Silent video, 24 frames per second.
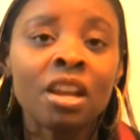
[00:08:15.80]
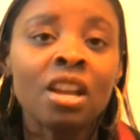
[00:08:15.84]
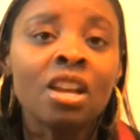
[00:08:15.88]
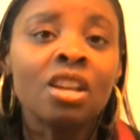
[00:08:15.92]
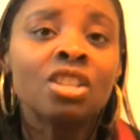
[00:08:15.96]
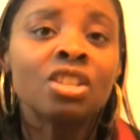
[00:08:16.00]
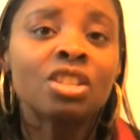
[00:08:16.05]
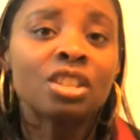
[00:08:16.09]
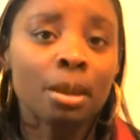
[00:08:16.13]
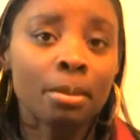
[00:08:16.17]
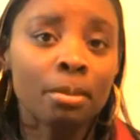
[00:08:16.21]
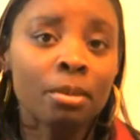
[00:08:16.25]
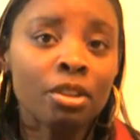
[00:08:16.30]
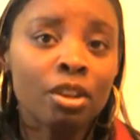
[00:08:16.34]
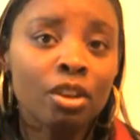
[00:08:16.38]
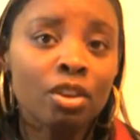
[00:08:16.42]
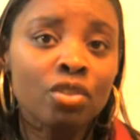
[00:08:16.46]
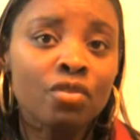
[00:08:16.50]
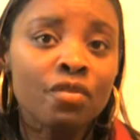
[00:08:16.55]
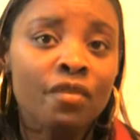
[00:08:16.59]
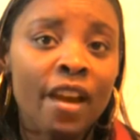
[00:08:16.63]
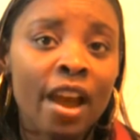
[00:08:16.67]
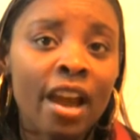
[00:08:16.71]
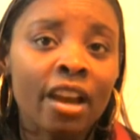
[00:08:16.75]
Some of
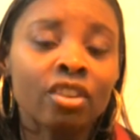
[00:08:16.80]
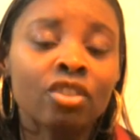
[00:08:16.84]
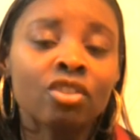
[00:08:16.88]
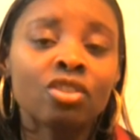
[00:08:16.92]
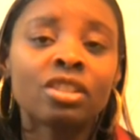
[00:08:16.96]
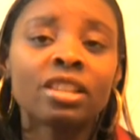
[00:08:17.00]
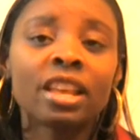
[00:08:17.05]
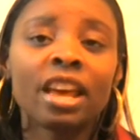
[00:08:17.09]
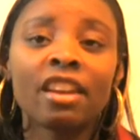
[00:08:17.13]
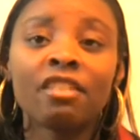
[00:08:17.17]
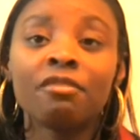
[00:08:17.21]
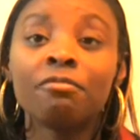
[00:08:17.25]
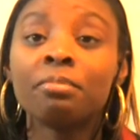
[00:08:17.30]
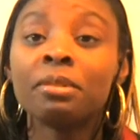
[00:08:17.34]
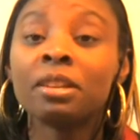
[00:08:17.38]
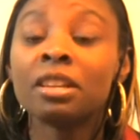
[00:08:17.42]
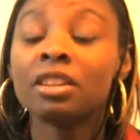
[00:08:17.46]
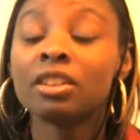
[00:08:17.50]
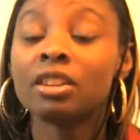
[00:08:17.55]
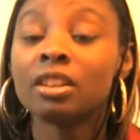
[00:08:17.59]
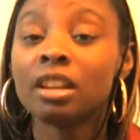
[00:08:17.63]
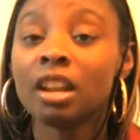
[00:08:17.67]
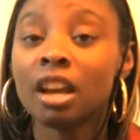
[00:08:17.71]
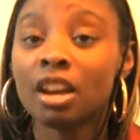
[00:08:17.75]
those factors that have
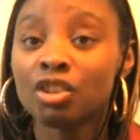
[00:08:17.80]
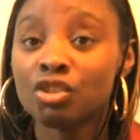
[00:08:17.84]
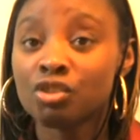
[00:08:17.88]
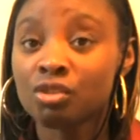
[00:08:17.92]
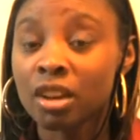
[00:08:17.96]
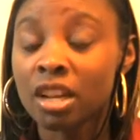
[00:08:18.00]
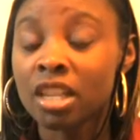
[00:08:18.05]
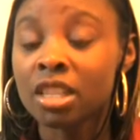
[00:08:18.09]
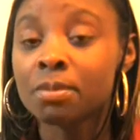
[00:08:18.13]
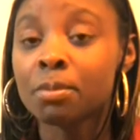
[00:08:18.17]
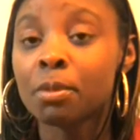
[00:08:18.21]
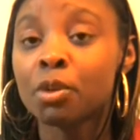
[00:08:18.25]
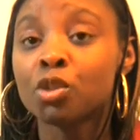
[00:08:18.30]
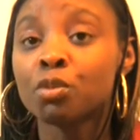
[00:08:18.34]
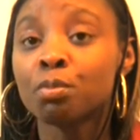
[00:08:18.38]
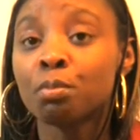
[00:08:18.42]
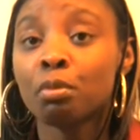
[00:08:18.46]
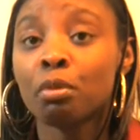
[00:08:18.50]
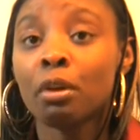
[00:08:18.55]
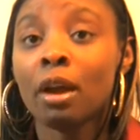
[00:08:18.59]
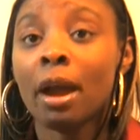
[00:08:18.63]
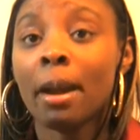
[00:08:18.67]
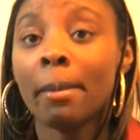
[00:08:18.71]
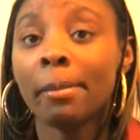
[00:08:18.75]
been addressed most
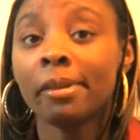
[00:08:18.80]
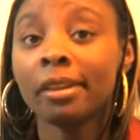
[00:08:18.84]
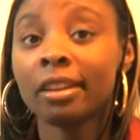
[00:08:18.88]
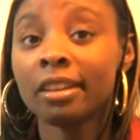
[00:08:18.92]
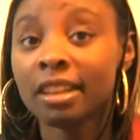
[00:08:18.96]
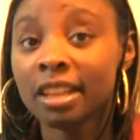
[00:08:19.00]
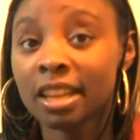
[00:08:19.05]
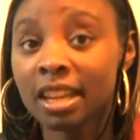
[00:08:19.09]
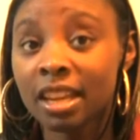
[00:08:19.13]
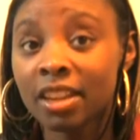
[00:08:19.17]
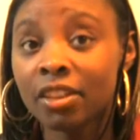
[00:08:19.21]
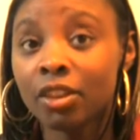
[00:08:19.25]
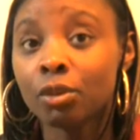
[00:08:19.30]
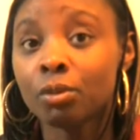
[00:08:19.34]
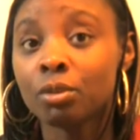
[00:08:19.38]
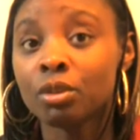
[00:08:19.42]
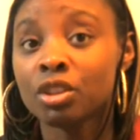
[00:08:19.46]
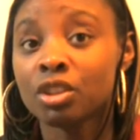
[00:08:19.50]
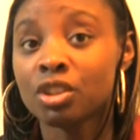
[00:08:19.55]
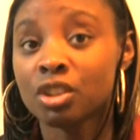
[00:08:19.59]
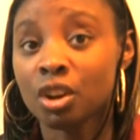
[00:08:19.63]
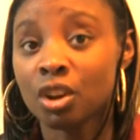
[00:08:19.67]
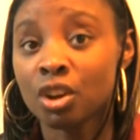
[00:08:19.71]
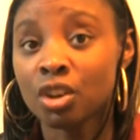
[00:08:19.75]
prominently in the
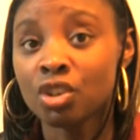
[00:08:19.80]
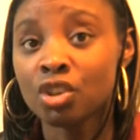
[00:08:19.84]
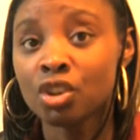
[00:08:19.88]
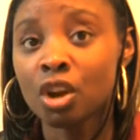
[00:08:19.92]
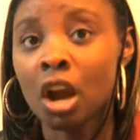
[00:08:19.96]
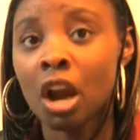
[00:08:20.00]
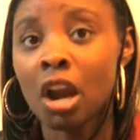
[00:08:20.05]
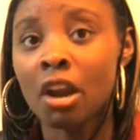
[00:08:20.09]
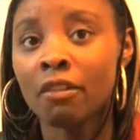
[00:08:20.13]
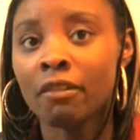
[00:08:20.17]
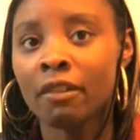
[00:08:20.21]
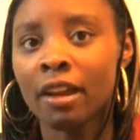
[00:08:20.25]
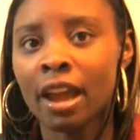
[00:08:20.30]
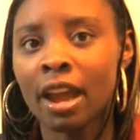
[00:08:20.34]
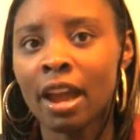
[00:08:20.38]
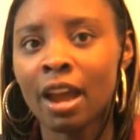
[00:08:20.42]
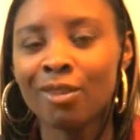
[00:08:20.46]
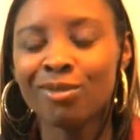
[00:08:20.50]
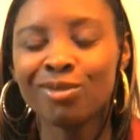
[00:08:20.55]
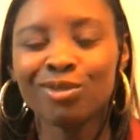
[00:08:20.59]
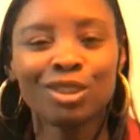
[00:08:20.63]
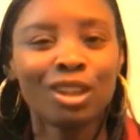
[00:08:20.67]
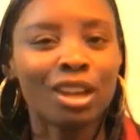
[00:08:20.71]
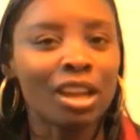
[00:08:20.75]
research are
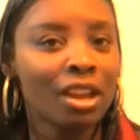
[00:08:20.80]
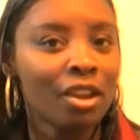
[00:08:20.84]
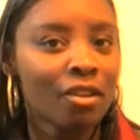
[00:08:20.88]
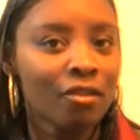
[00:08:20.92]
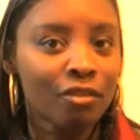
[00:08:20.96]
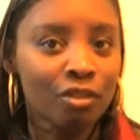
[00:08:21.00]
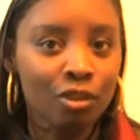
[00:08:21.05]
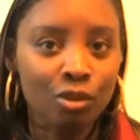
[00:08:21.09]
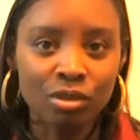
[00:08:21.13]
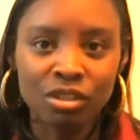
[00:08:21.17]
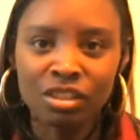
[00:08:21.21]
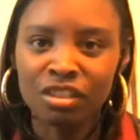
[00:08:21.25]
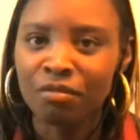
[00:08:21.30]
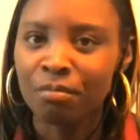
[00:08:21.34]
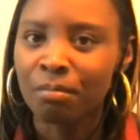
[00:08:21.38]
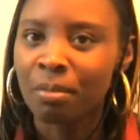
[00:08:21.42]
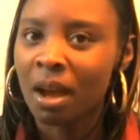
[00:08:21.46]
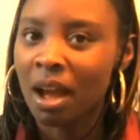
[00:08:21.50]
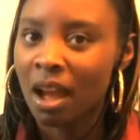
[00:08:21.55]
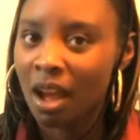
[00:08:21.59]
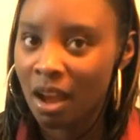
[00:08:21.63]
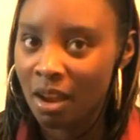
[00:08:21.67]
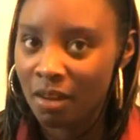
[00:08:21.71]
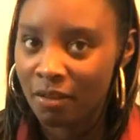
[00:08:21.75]
around the influence of
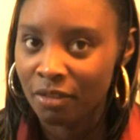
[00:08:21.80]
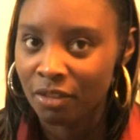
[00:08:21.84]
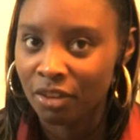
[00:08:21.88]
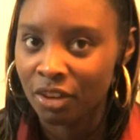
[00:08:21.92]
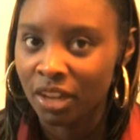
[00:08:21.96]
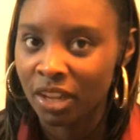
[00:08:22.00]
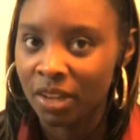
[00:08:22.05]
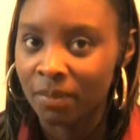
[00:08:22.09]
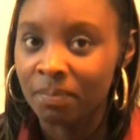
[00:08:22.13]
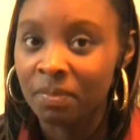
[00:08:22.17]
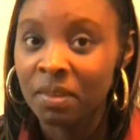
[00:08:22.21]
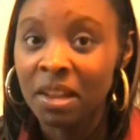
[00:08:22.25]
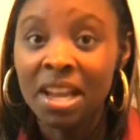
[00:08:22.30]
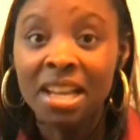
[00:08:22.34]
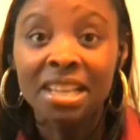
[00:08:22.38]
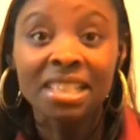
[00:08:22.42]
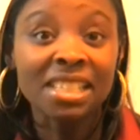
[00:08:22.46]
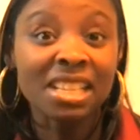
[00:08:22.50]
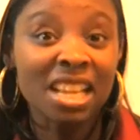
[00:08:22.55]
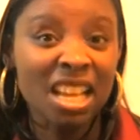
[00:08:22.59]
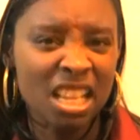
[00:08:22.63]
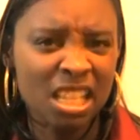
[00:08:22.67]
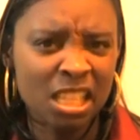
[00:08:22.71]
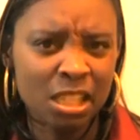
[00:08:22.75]
poverty,
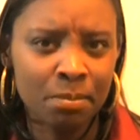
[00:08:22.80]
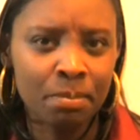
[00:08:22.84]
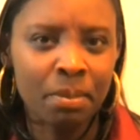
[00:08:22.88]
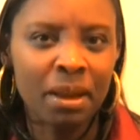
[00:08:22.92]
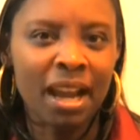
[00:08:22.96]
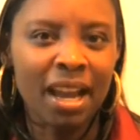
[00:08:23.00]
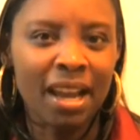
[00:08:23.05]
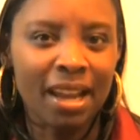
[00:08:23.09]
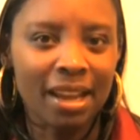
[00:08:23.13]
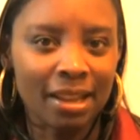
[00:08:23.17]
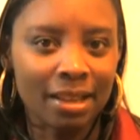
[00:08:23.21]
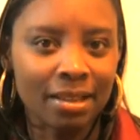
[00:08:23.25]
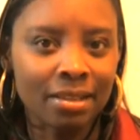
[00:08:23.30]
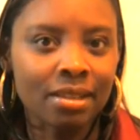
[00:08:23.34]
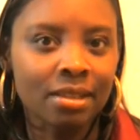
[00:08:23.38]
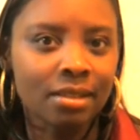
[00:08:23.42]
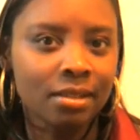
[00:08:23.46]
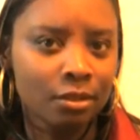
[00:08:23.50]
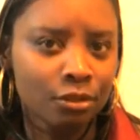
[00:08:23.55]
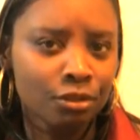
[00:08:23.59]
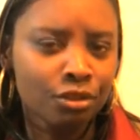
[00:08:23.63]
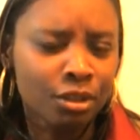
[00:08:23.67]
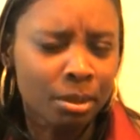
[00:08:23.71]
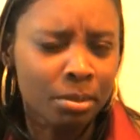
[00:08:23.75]
test bias. Is
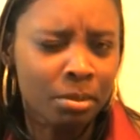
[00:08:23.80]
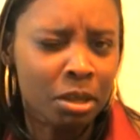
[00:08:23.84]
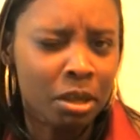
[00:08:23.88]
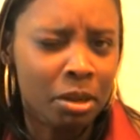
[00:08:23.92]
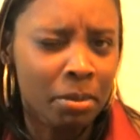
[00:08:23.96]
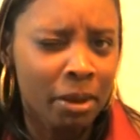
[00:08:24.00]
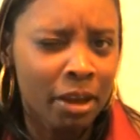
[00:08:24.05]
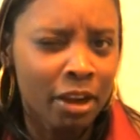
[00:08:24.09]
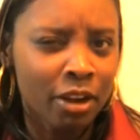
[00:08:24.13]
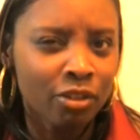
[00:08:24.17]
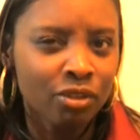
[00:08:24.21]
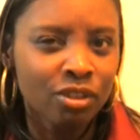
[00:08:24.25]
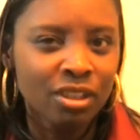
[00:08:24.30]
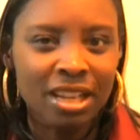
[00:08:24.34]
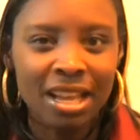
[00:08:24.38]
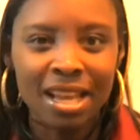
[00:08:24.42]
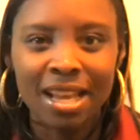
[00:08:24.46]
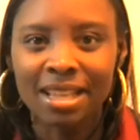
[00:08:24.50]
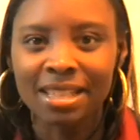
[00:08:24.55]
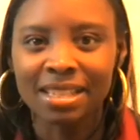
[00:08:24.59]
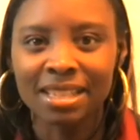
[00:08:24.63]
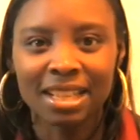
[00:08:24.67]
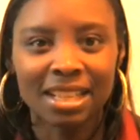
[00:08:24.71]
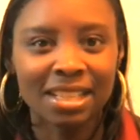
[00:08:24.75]
there something about our
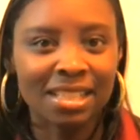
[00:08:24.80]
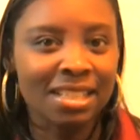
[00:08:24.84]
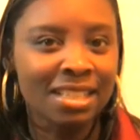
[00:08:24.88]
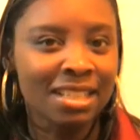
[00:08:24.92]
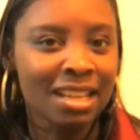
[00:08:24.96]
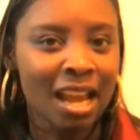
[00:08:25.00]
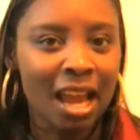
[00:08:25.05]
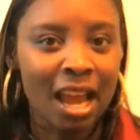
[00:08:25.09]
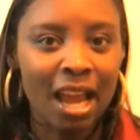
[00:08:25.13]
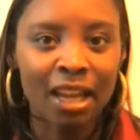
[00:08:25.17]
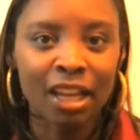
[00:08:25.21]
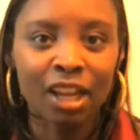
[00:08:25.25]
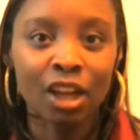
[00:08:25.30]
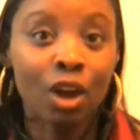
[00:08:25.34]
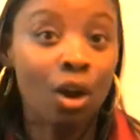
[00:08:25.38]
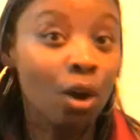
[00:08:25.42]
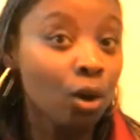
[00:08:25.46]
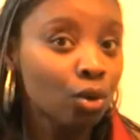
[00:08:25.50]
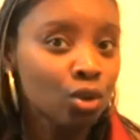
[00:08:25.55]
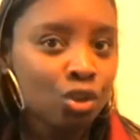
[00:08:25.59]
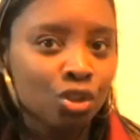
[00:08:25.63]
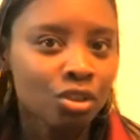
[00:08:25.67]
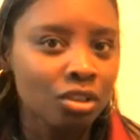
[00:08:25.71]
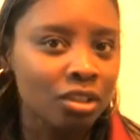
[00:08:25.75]
tests that's not
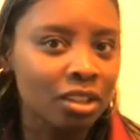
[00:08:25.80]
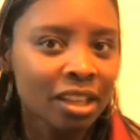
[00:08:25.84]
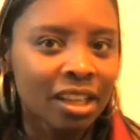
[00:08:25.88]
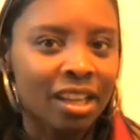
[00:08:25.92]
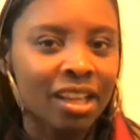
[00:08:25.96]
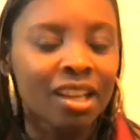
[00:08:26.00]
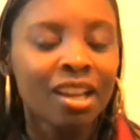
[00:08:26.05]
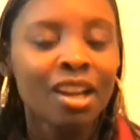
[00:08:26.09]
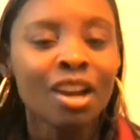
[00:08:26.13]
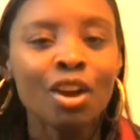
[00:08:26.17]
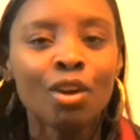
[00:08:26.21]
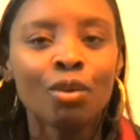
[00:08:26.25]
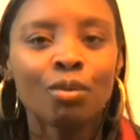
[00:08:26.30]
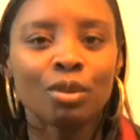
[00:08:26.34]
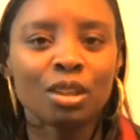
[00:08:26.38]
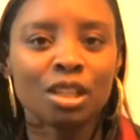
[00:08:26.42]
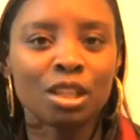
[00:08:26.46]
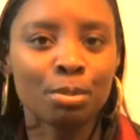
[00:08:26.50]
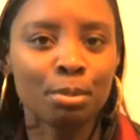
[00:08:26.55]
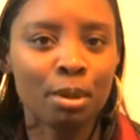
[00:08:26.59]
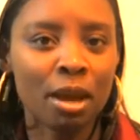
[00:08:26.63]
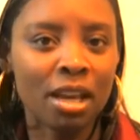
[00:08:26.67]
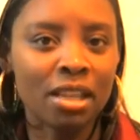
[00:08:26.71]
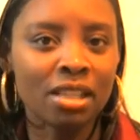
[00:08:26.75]
culturally
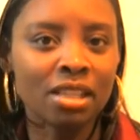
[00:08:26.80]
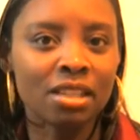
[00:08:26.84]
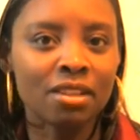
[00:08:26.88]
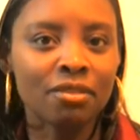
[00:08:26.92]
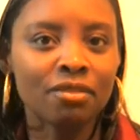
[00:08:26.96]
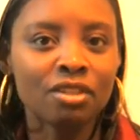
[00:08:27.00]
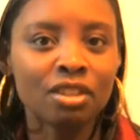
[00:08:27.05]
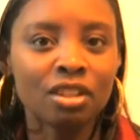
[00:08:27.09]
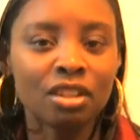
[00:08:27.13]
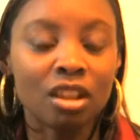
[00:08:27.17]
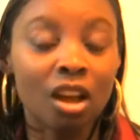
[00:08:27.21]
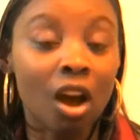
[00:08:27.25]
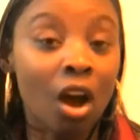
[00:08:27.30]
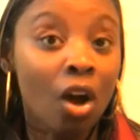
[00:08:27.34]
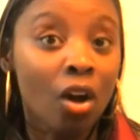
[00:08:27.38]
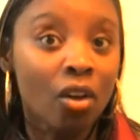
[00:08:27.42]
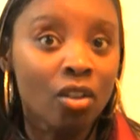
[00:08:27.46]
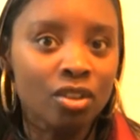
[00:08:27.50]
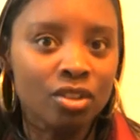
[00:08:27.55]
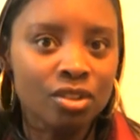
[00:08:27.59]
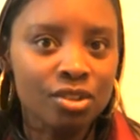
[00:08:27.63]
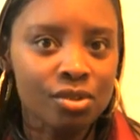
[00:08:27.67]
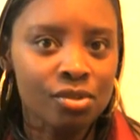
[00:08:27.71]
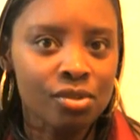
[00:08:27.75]
responsive to all
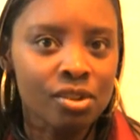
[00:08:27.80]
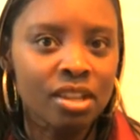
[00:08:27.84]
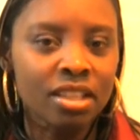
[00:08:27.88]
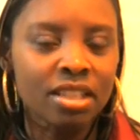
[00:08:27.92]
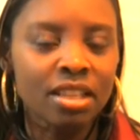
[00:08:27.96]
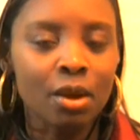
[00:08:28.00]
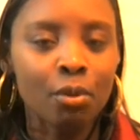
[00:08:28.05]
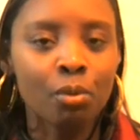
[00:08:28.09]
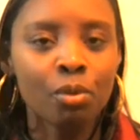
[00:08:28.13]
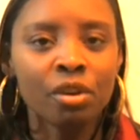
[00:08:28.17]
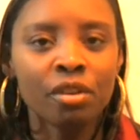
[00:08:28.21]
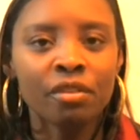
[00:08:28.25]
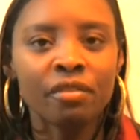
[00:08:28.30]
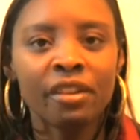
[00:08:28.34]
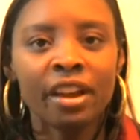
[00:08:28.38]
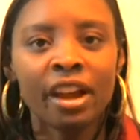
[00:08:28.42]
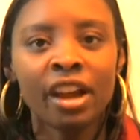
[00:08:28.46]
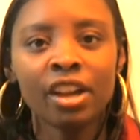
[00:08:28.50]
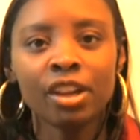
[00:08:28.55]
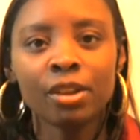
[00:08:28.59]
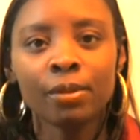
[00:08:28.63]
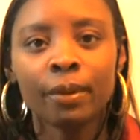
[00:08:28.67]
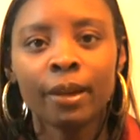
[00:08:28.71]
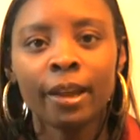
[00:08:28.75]
the students that we're
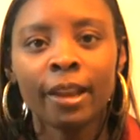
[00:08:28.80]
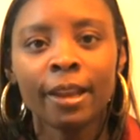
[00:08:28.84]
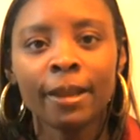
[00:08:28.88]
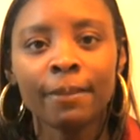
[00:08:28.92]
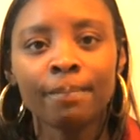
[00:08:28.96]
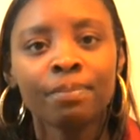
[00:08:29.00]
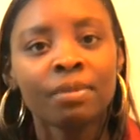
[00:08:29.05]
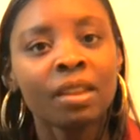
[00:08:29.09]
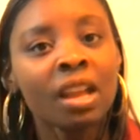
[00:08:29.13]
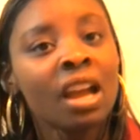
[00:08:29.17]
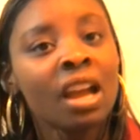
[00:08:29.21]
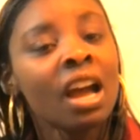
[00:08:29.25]
evaluating?